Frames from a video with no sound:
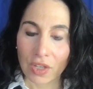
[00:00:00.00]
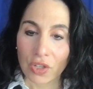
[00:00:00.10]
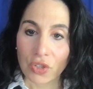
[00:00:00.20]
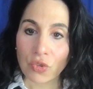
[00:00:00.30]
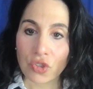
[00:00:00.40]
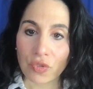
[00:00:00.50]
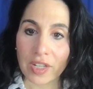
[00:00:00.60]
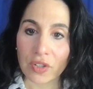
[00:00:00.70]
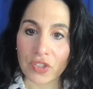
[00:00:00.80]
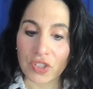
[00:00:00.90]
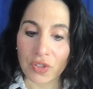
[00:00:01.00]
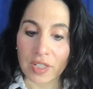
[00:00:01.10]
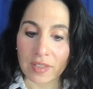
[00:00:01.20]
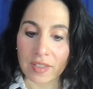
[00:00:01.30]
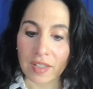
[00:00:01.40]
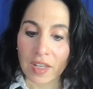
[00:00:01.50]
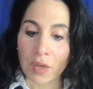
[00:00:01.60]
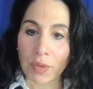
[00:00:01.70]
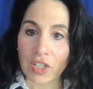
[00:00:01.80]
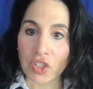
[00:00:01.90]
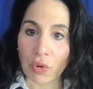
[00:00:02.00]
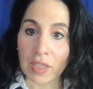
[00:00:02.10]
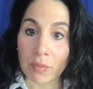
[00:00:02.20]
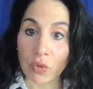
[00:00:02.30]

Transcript: You triggered students by showing them